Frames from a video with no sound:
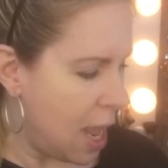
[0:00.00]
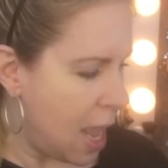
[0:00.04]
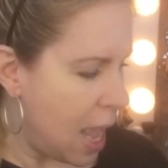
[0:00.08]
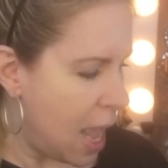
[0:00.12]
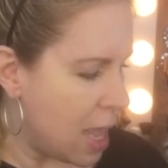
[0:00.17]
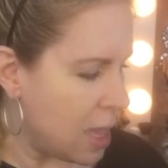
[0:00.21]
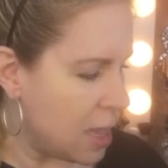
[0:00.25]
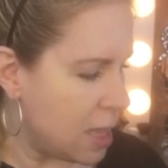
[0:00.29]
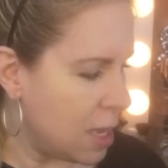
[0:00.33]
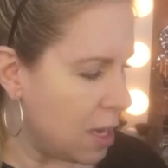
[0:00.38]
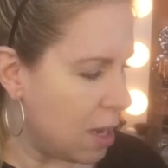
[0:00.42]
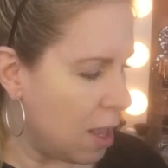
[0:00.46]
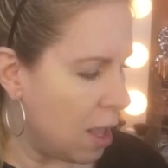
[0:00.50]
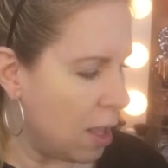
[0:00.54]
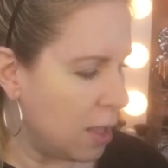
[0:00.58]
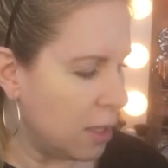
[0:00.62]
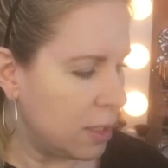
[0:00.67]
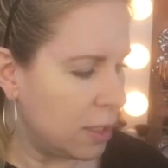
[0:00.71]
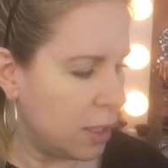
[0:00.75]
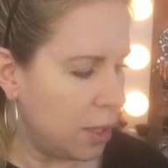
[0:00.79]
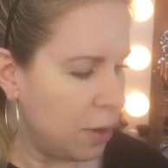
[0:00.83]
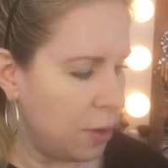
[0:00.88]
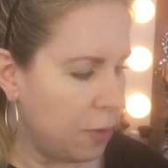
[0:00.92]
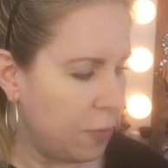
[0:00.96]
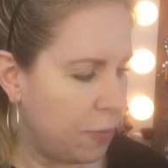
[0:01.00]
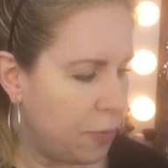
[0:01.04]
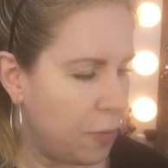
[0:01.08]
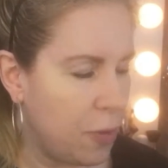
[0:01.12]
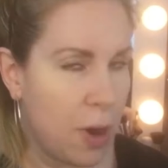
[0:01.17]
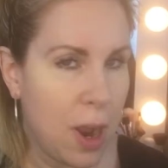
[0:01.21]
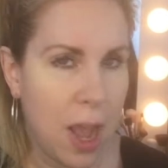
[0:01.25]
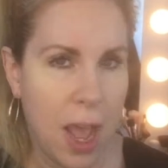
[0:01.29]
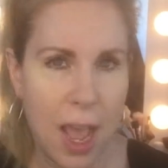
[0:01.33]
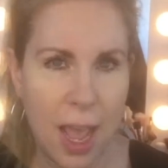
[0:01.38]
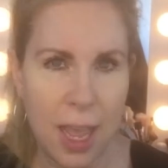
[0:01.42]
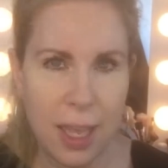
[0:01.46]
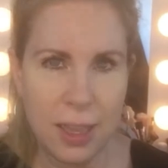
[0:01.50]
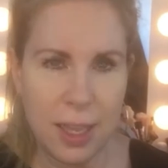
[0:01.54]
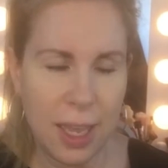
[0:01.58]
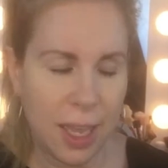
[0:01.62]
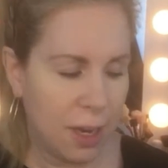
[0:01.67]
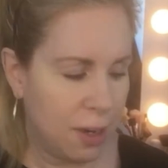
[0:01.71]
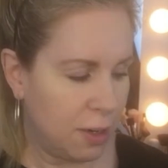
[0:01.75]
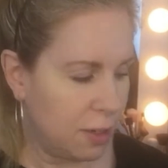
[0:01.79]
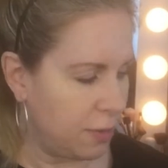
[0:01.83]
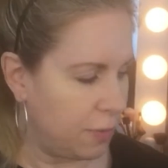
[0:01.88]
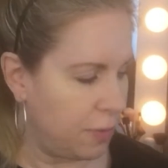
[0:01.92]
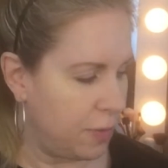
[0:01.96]
And then also for a
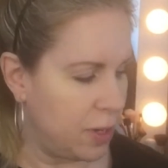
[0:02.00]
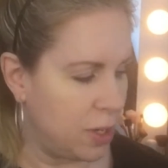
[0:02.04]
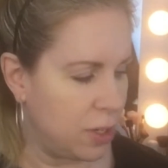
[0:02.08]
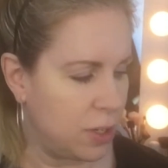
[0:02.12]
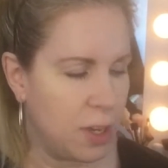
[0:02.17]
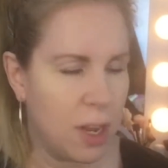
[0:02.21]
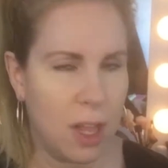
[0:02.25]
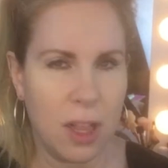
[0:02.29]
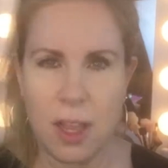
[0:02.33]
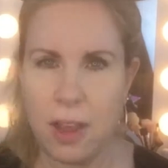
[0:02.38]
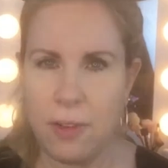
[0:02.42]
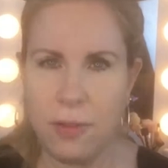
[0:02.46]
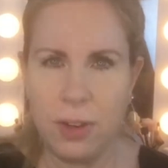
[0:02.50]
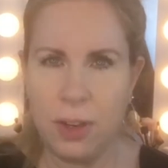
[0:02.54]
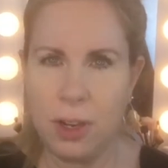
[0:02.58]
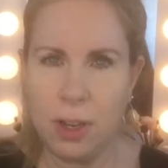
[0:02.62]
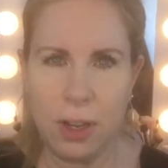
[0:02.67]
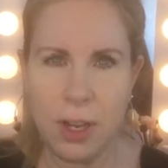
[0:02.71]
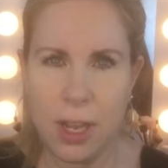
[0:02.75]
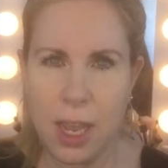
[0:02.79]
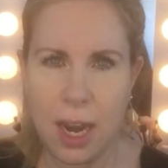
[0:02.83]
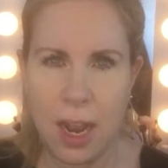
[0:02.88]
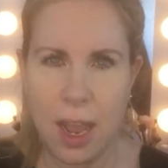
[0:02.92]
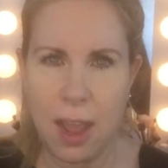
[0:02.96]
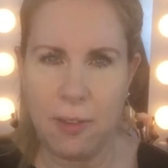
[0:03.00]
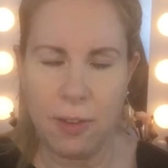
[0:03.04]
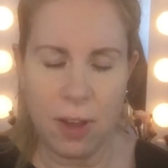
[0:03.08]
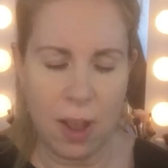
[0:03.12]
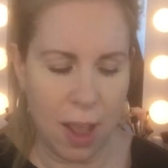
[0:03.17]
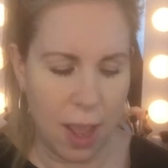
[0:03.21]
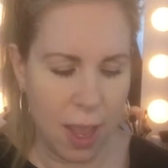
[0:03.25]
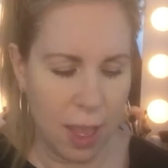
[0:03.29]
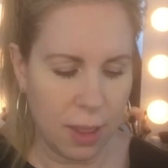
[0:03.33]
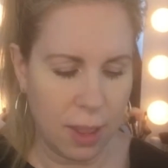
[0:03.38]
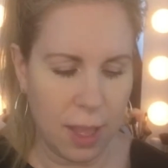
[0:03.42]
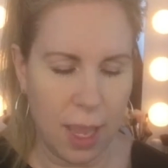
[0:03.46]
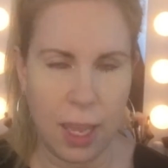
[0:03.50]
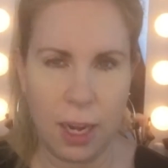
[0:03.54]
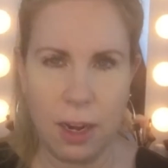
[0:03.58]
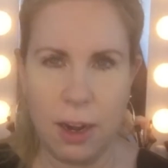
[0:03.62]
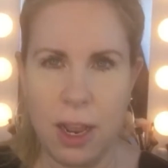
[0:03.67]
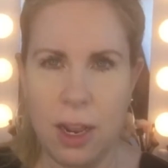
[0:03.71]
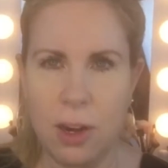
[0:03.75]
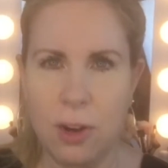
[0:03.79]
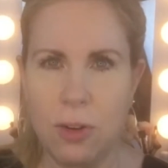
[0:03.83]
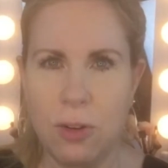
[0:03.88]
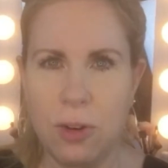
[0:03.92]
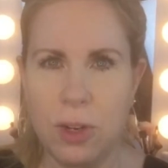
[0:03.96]
highlighter, to finish it all off, you know you got to have a highlighter.
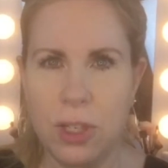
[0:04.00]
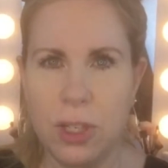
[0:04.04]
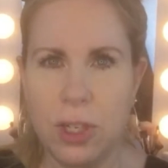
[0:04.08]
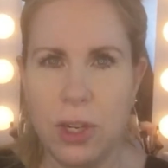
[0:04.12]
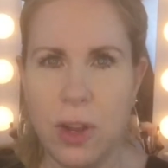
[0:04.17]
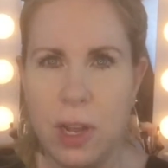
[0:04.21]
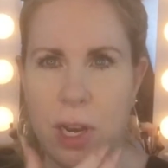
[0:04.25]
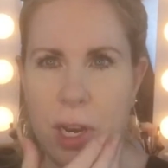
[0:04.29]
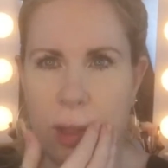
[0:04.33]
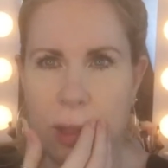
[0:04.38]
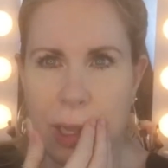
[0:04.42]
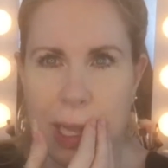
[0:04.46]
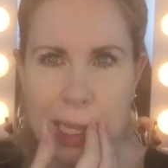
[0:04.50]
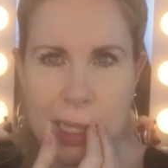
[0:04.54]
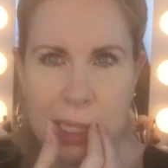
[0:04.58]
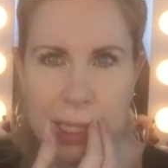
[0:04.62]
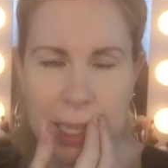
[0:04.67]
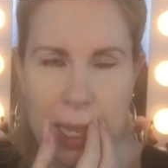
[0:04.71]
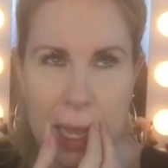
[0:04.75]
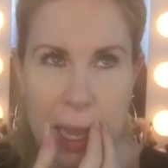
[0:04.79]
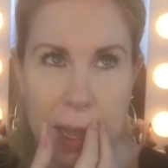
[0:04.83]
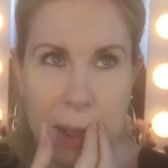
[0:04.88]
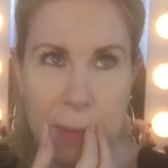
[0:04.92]
And of course, you know, I know that's